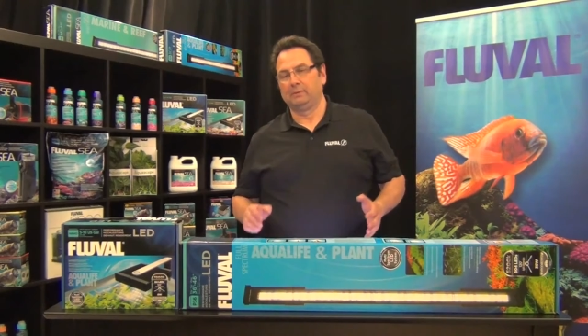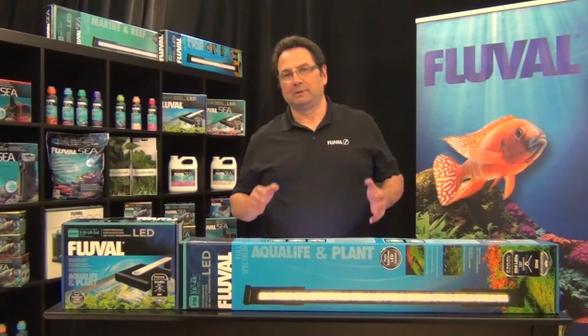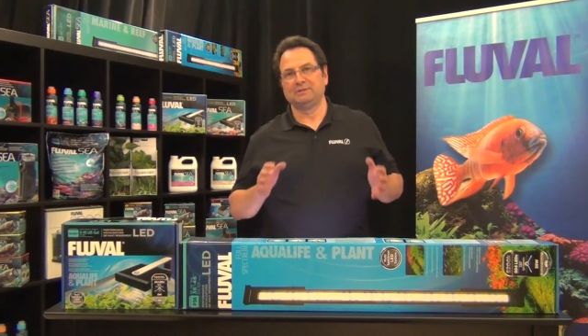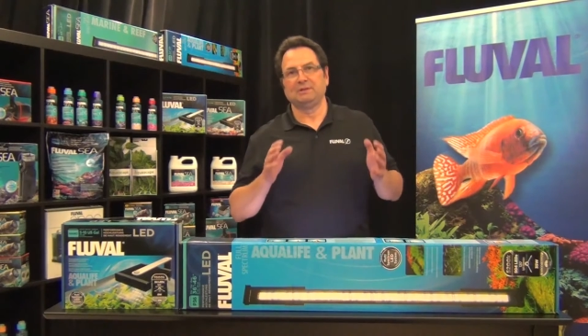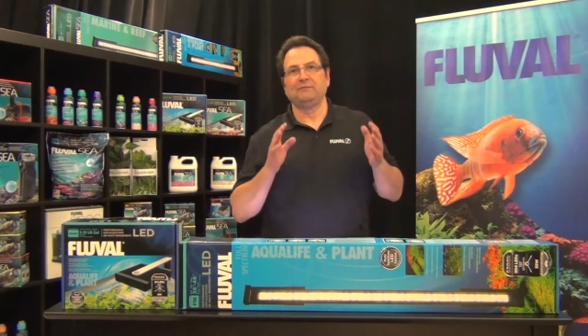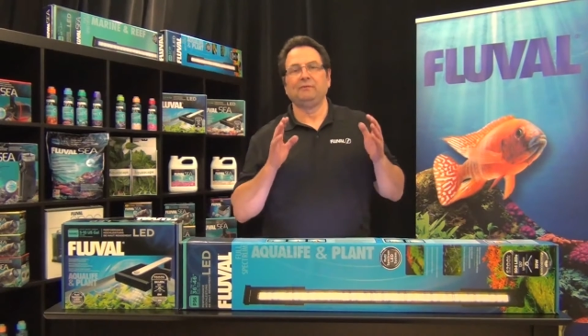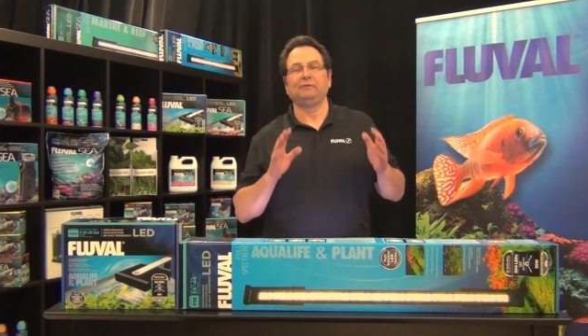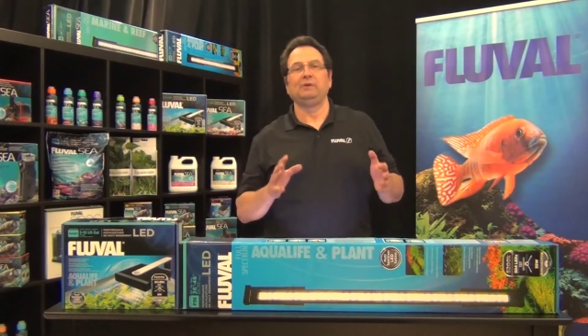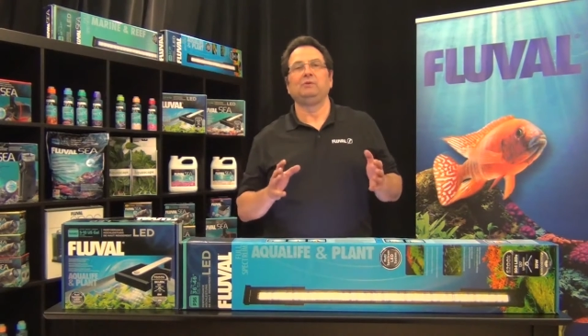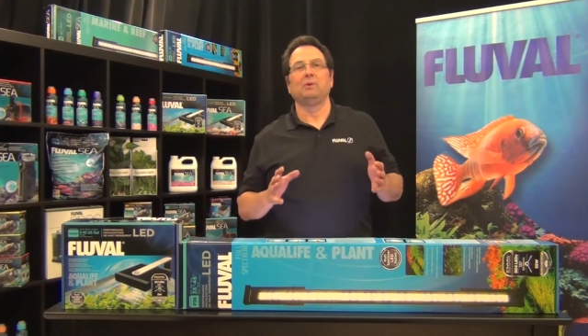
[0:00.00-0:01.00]
When I say
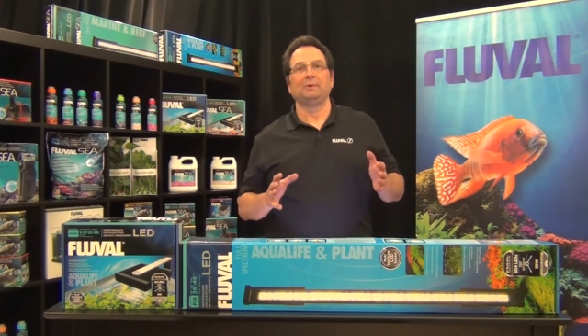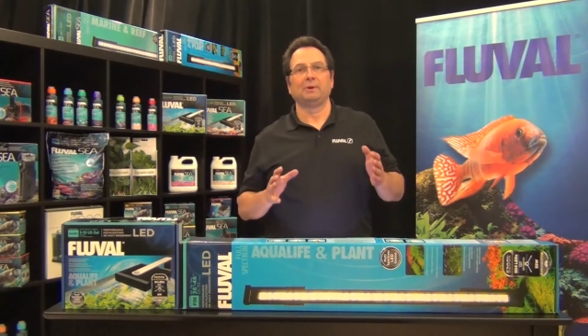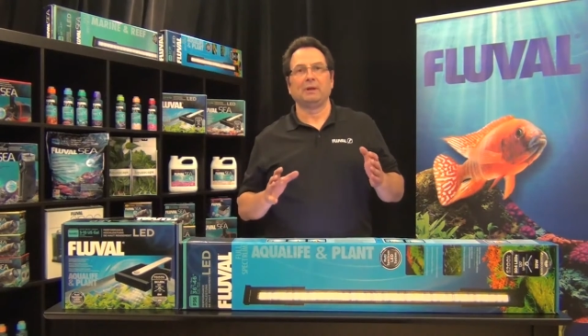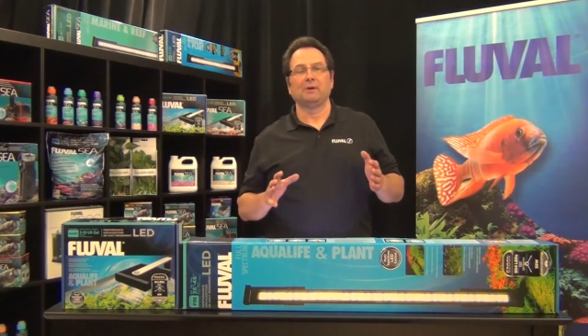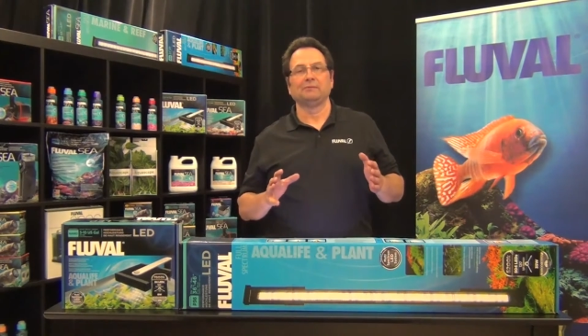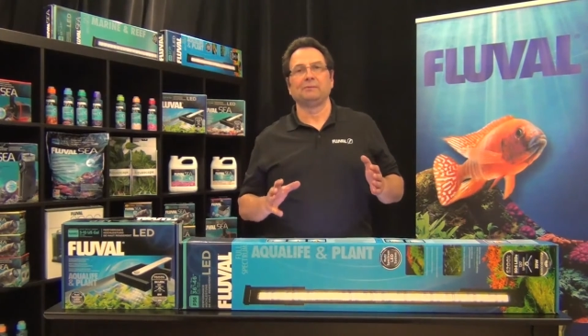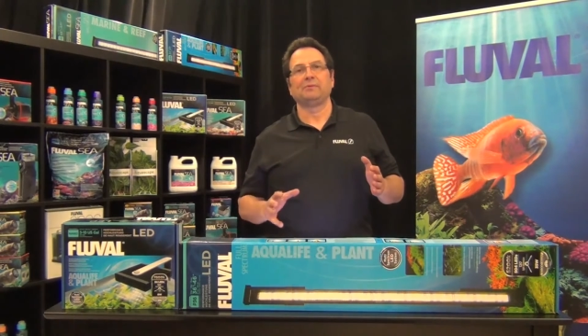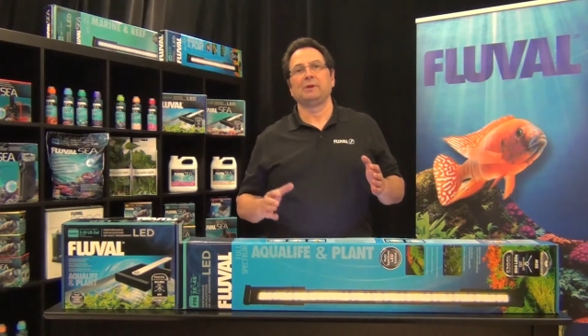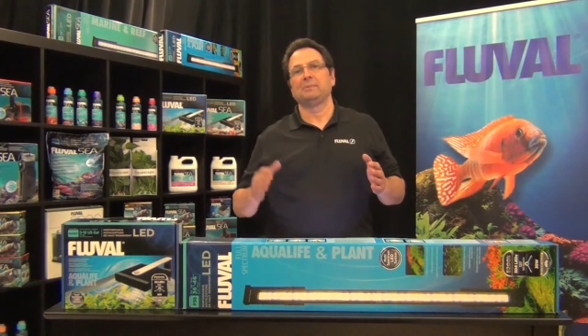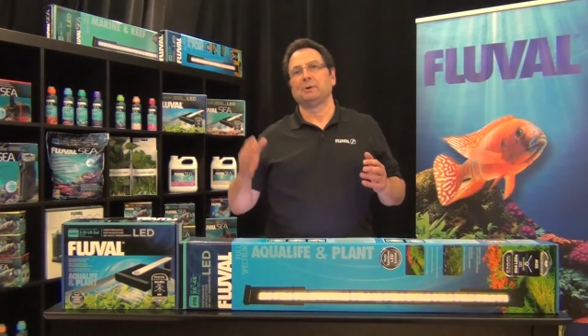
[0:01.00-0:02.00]
5200 Kelvin,
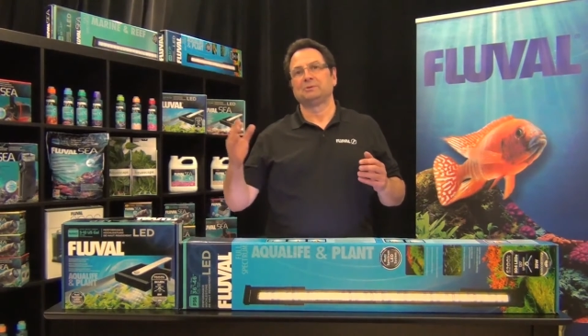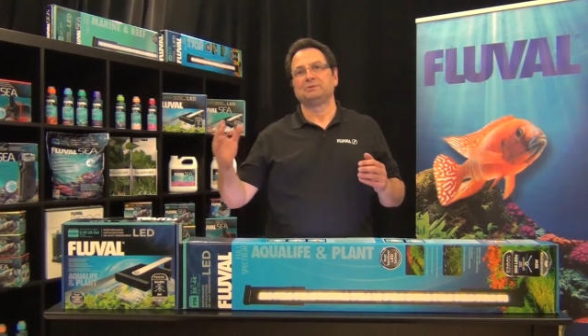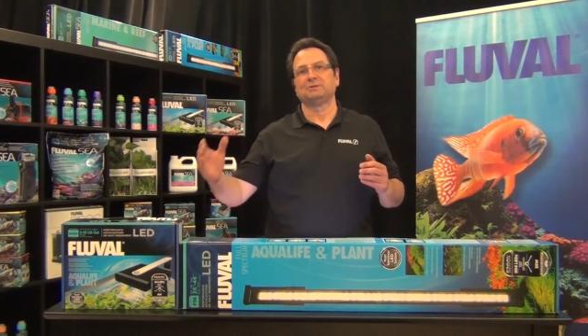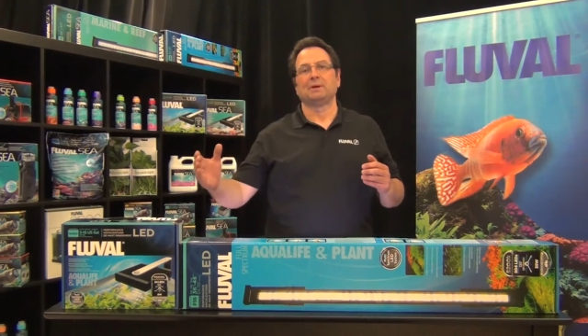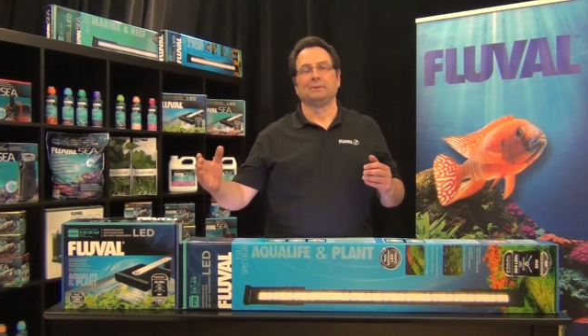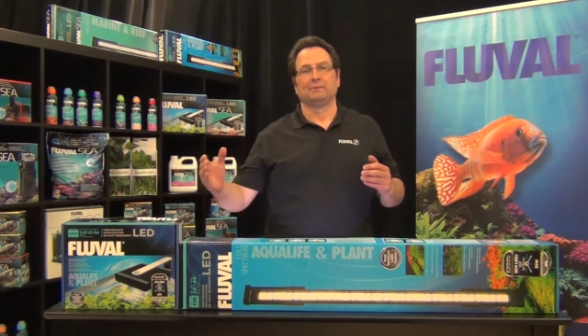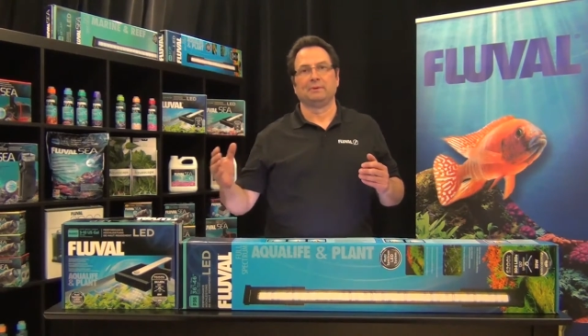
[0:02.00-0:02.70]
think about sun.